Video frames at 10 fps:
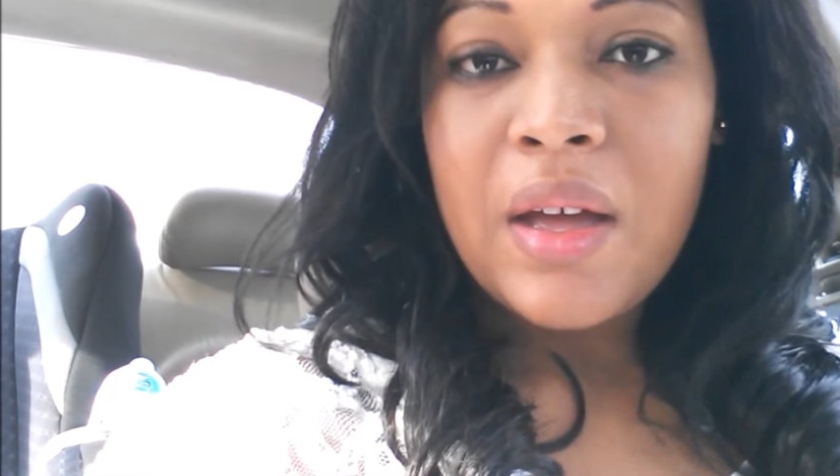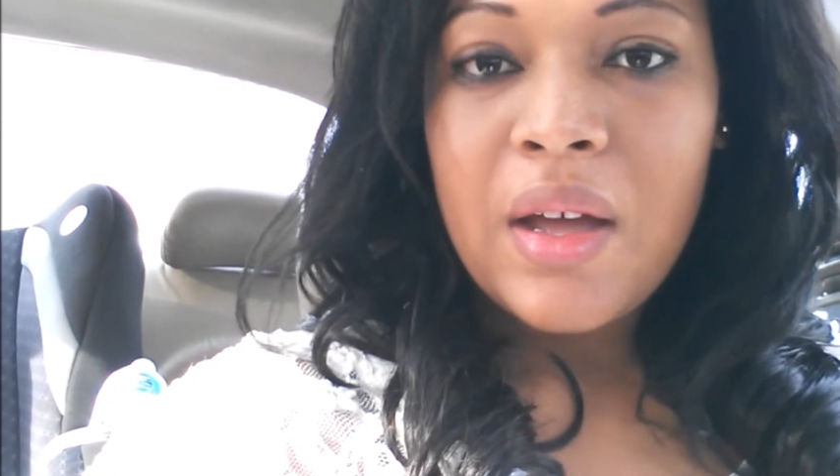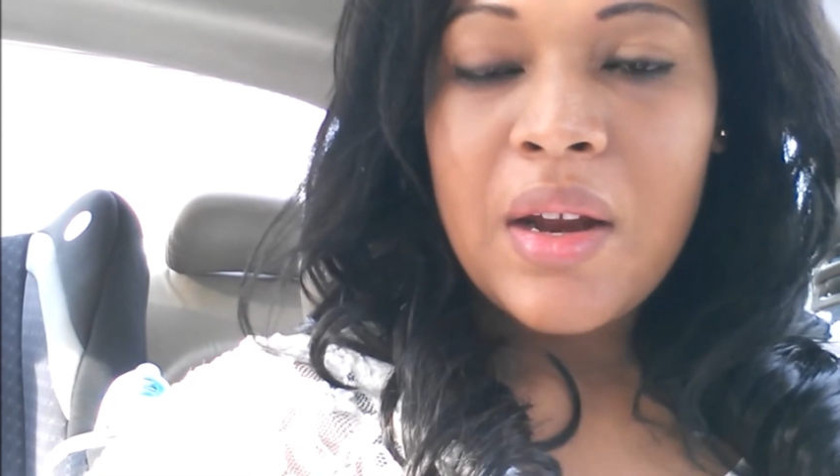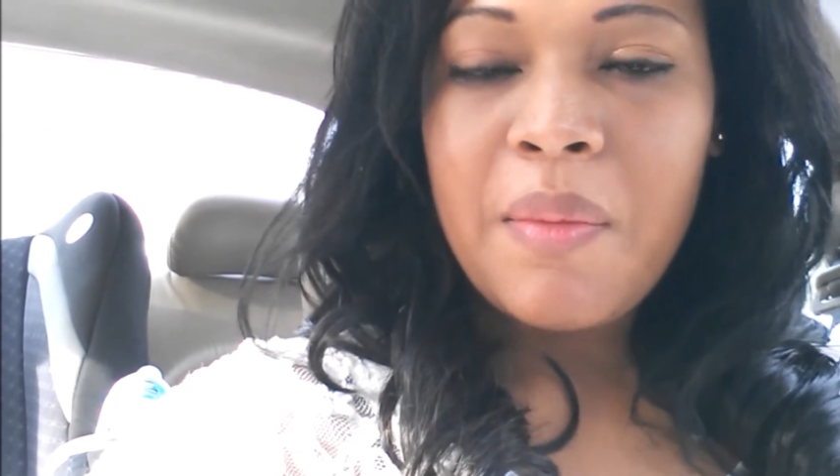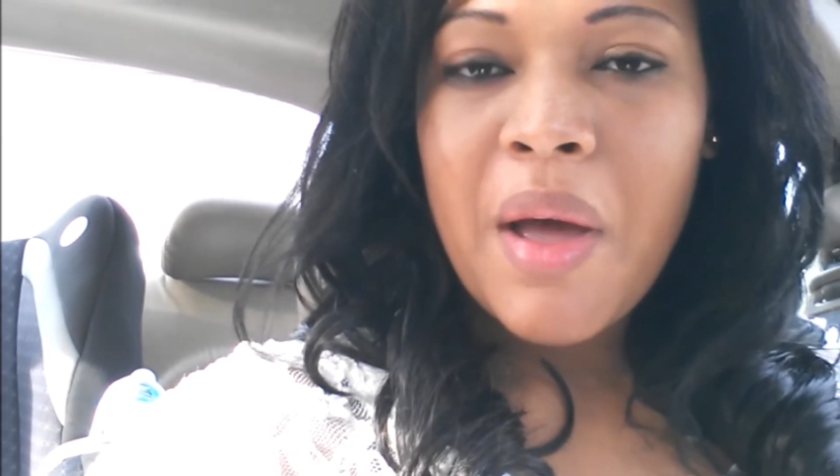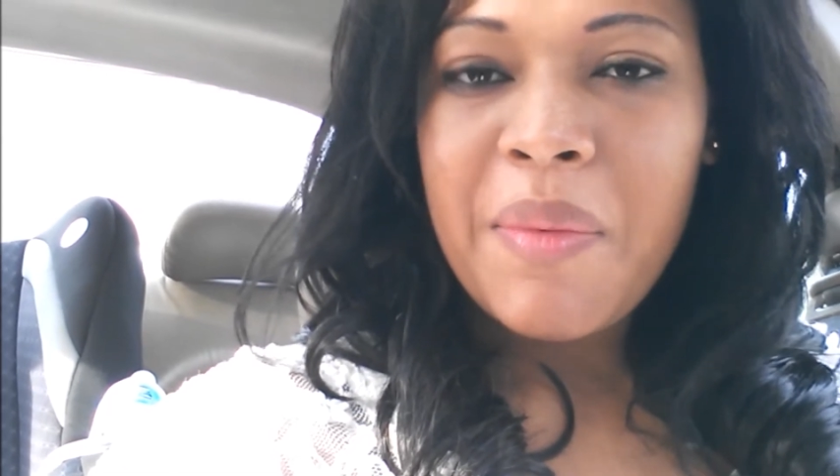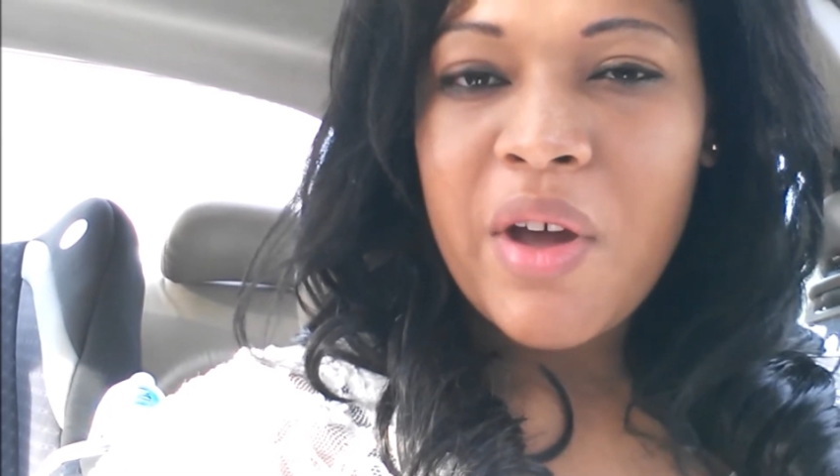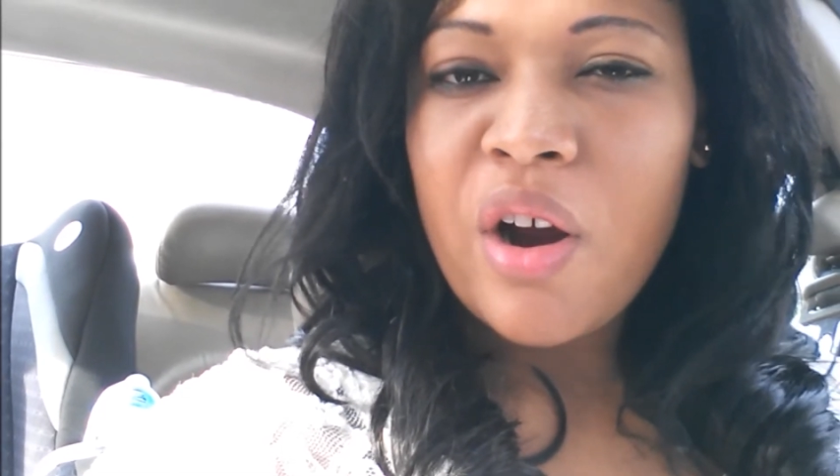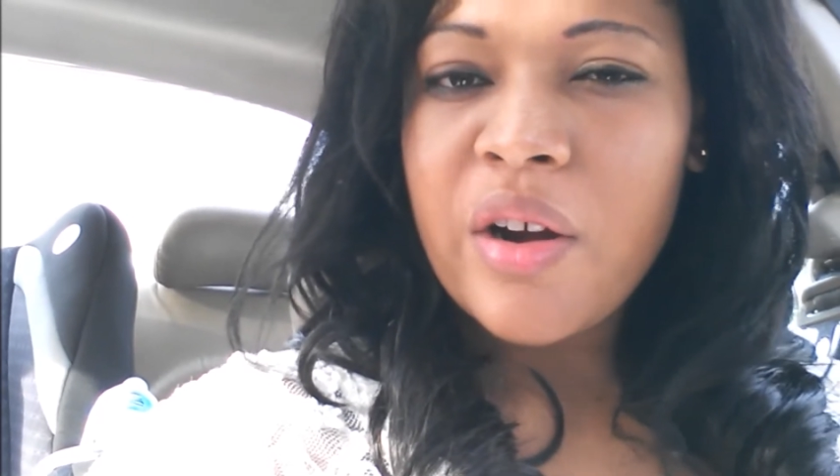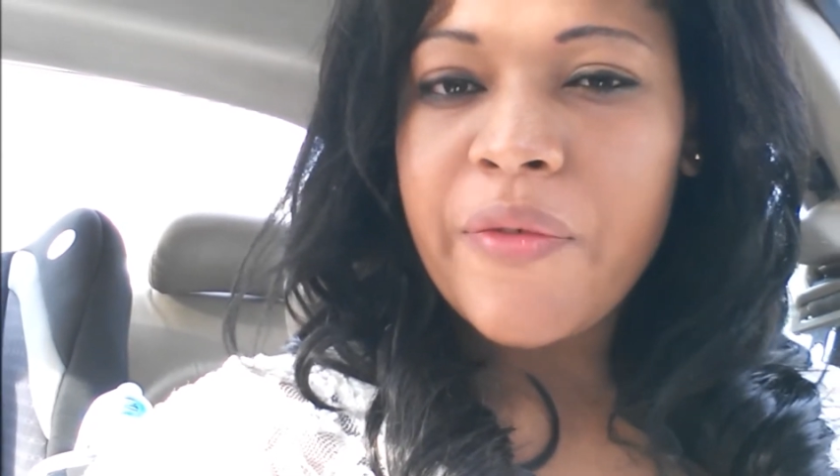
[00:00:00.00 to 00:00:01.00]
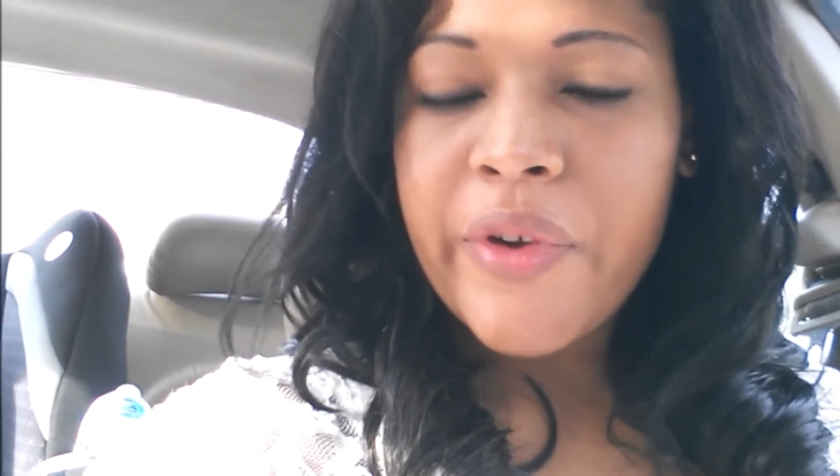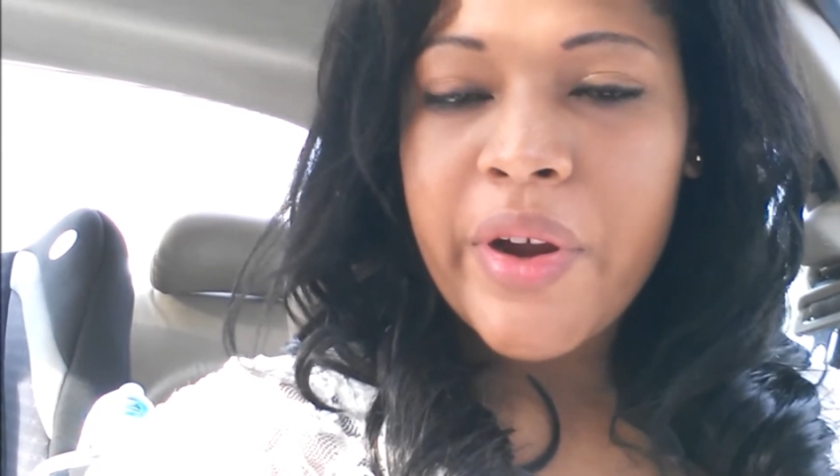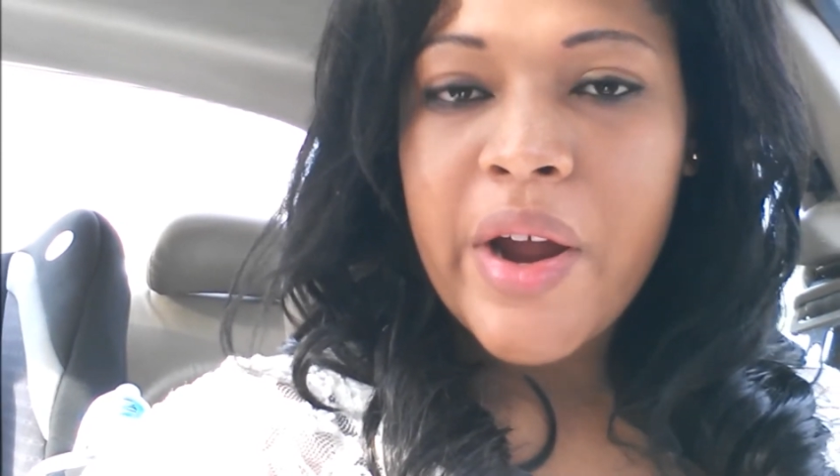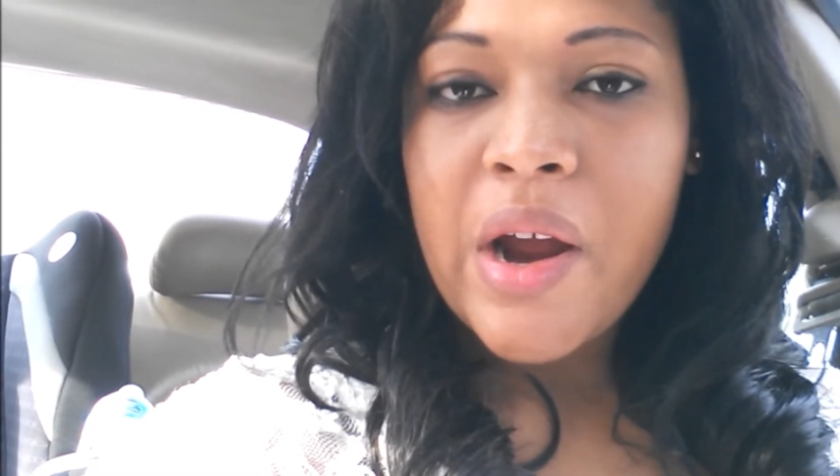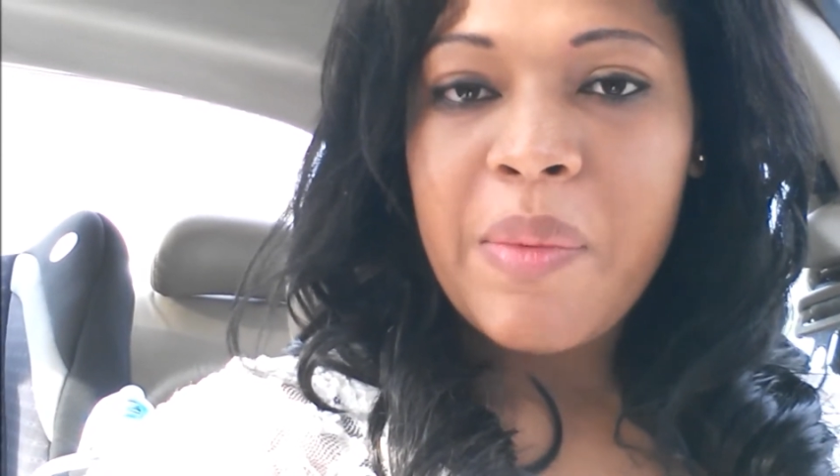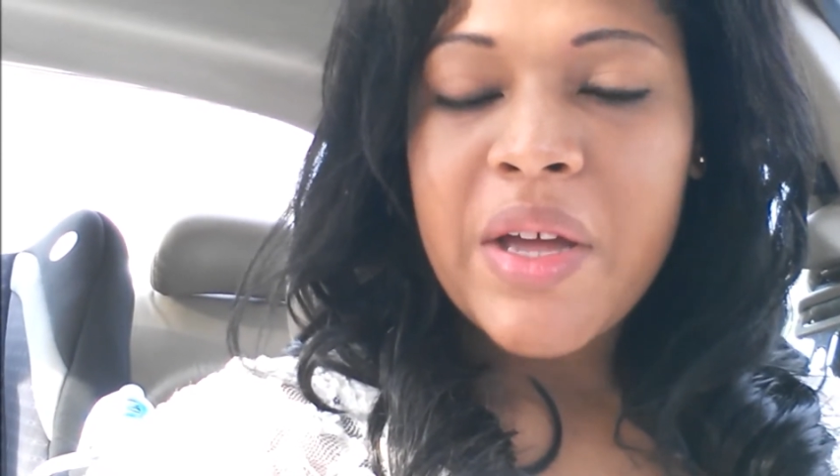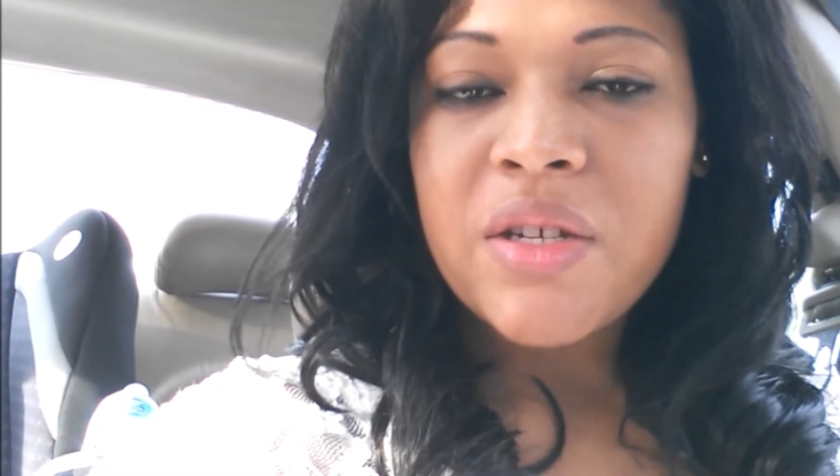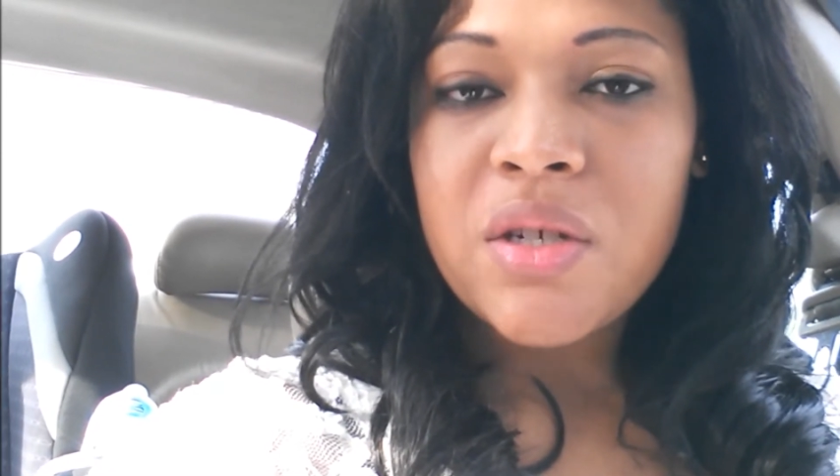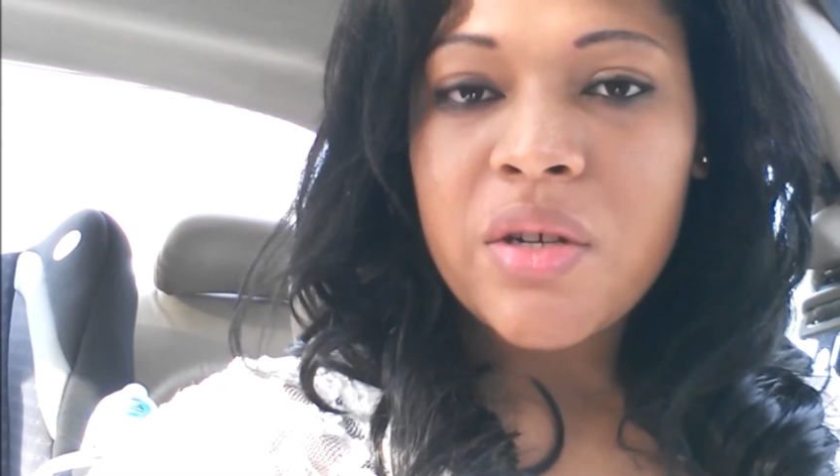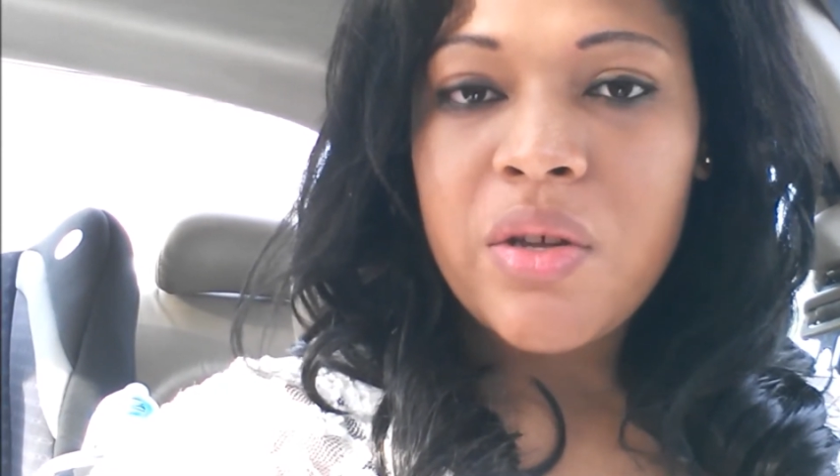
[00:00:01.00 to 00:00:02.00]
and it might be harder for your hair because your